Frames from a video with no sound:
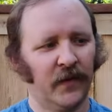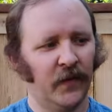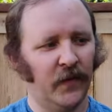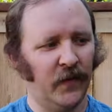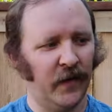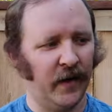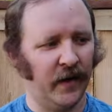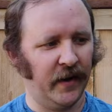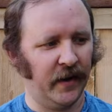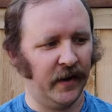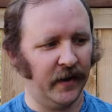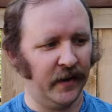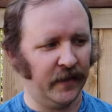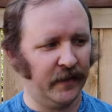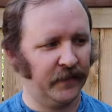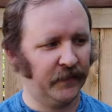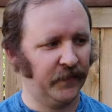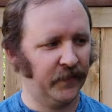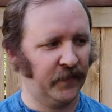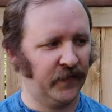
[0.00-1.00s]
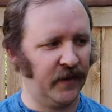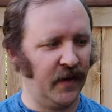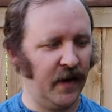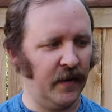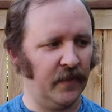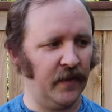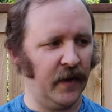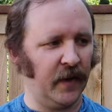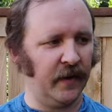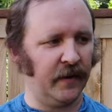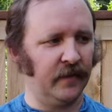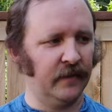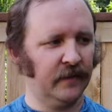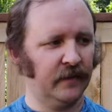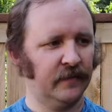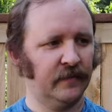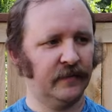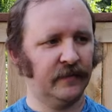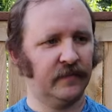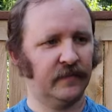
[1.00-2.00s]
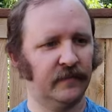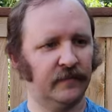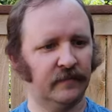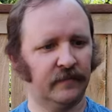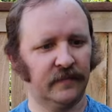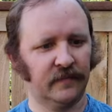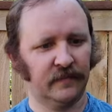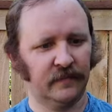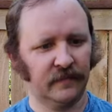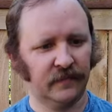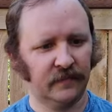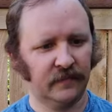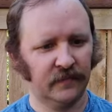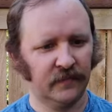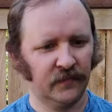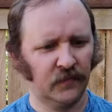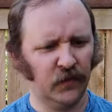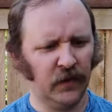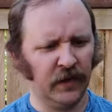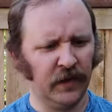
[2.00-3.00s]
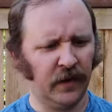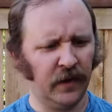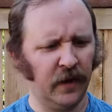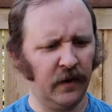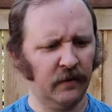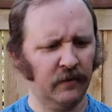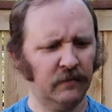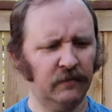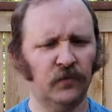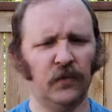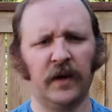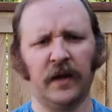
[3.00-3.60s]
We're at a game night. Week ago.